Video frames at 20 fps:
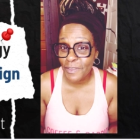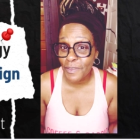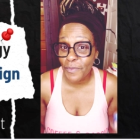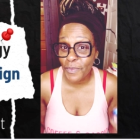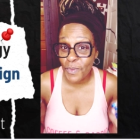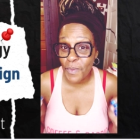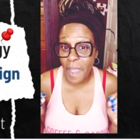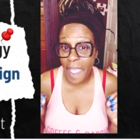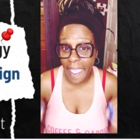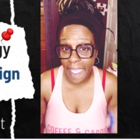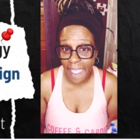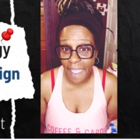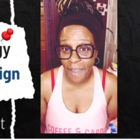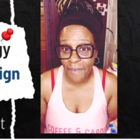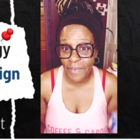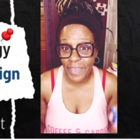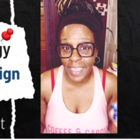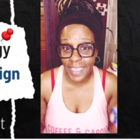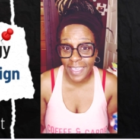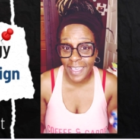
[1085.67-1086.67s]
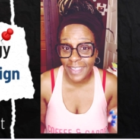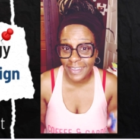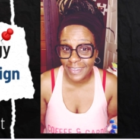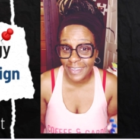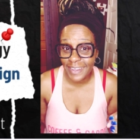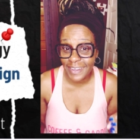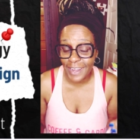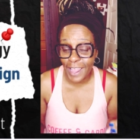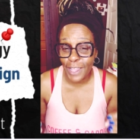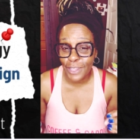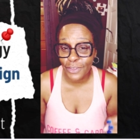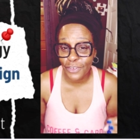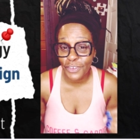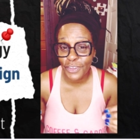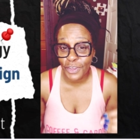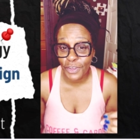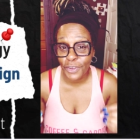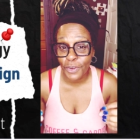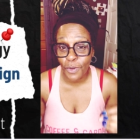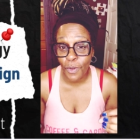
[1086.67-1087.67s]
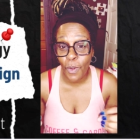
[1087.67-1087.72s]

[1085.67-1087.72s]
If you have AI technology in your